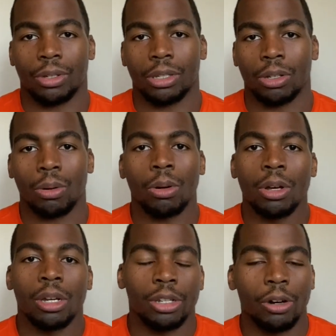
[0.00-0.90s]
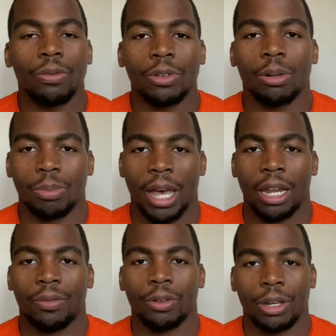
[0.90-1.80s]
So don't feel bad
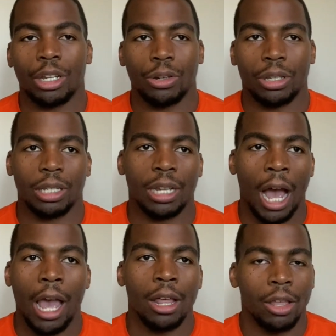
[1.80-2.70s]
if your interest is not